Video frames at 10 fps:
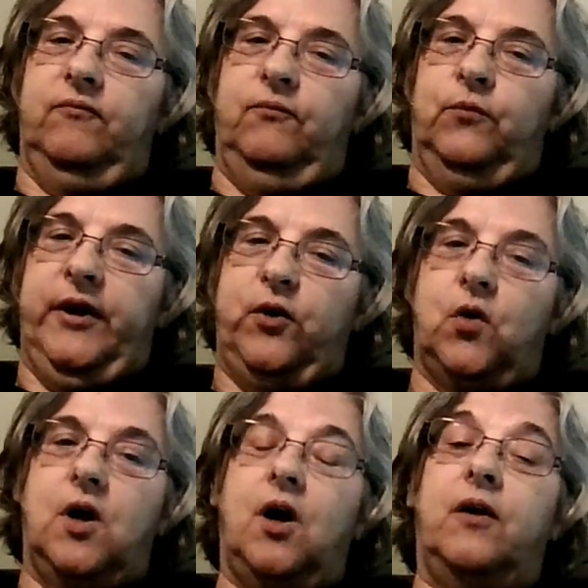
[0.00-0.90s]

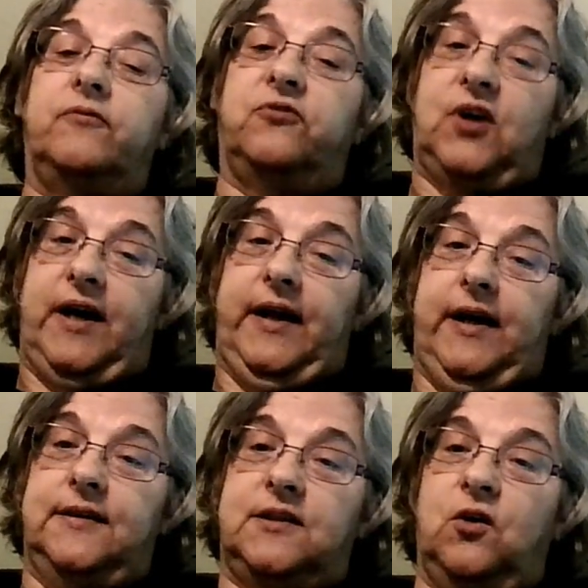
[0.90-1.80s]
record on Friday
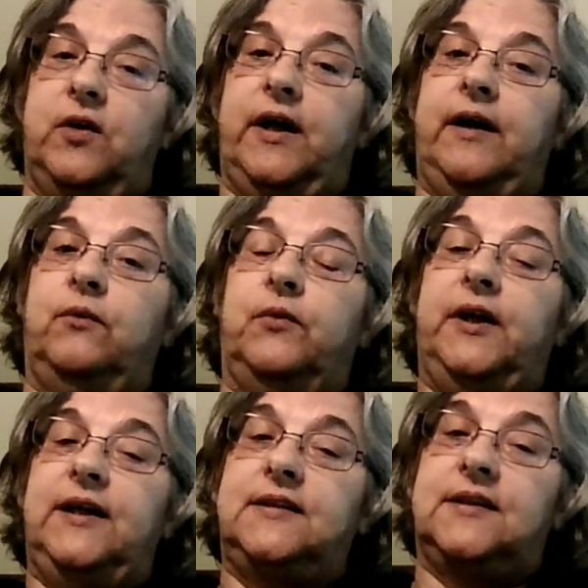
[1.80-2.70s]
so that it
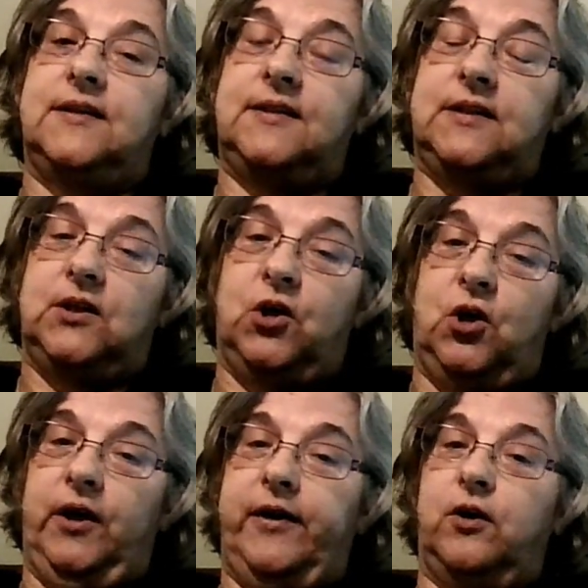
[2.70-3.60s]
releases
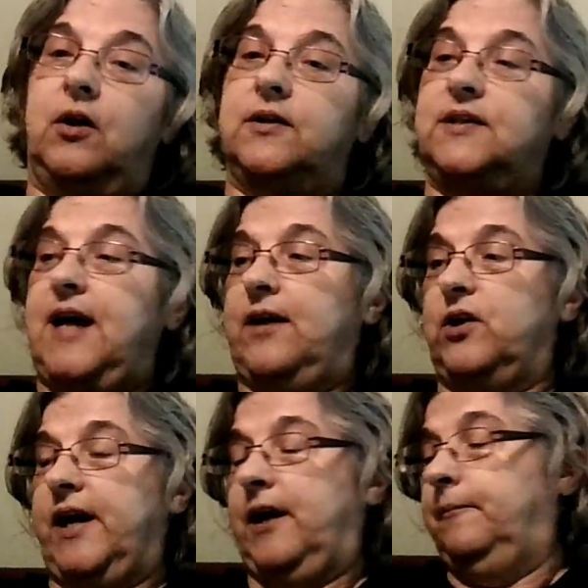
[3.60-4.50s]
earlier on
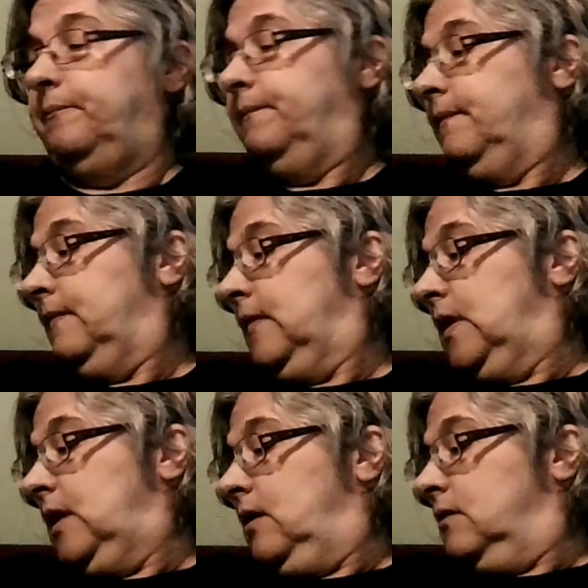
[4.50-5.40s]
Saturday.
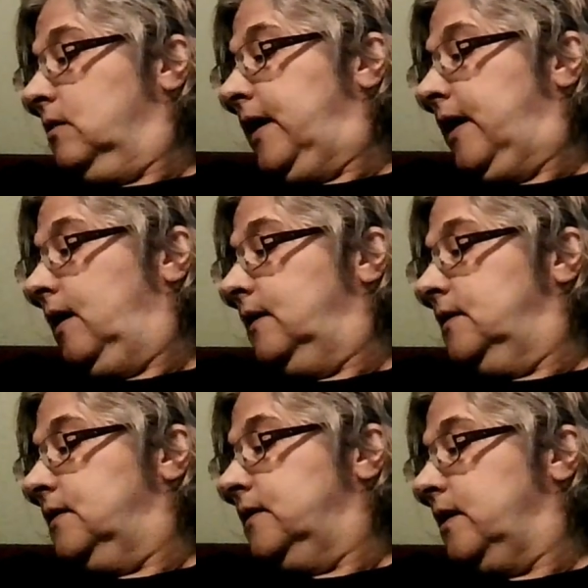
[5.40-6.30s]
Okay,
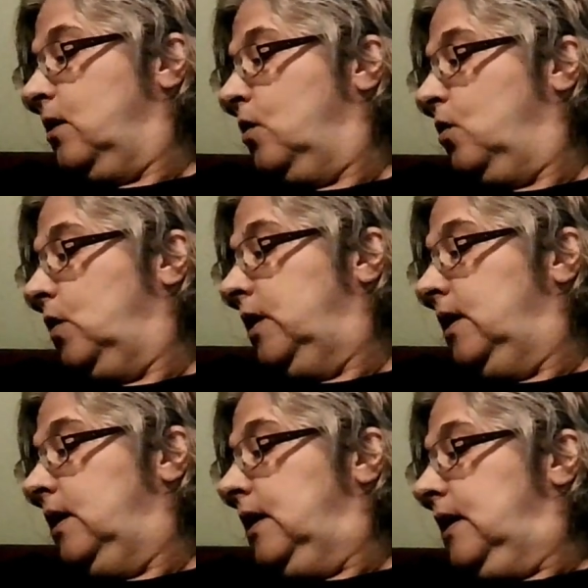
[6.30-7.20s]
so
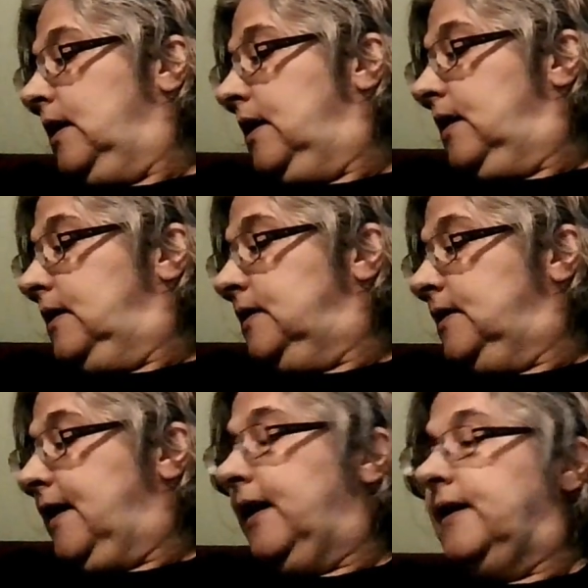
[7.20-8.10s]

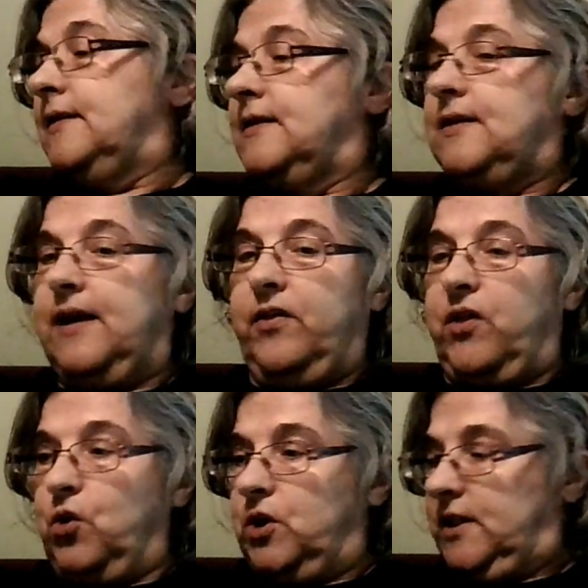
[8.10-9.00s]
today is day
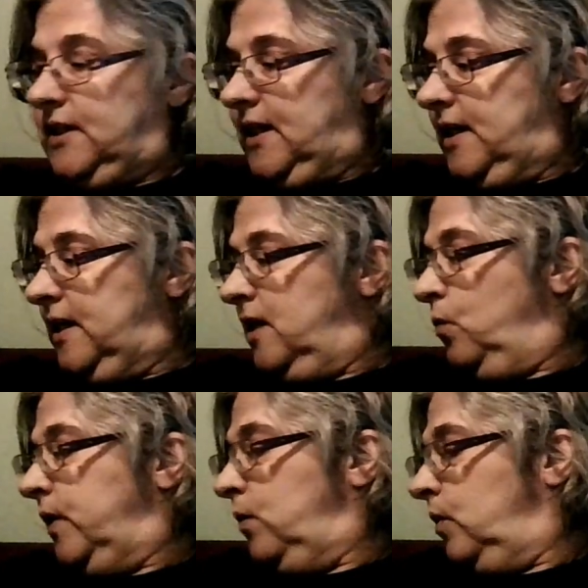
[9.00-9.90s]
thirteen.
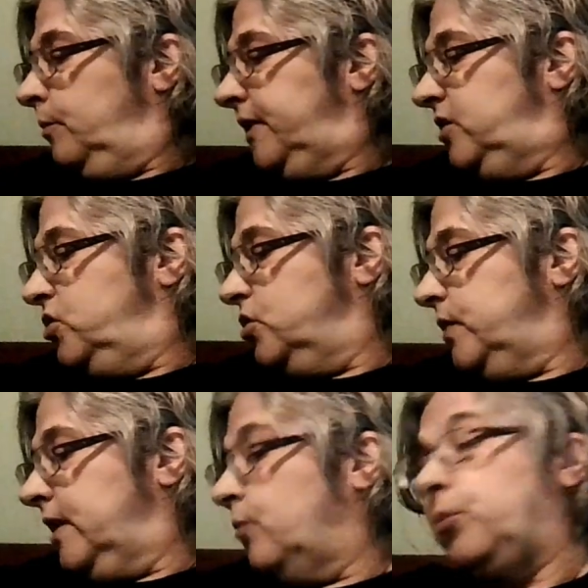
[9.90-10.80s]
We will be
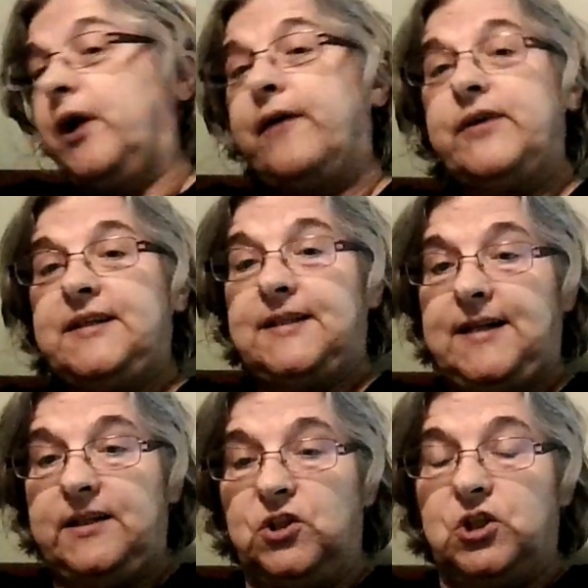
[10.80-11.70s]
doing the prairie
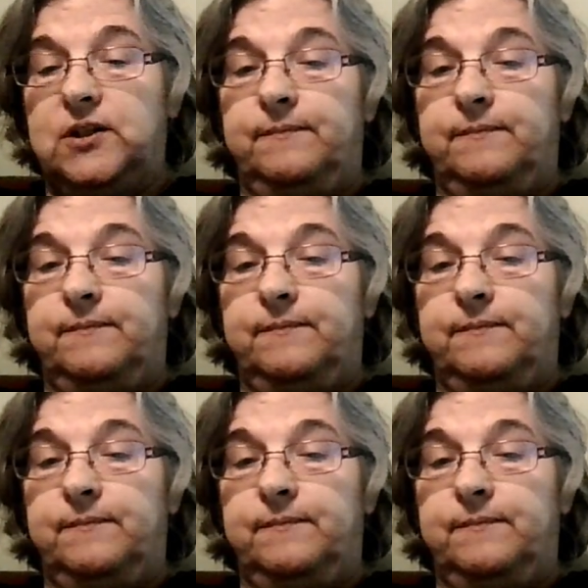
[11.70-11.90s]
stitch.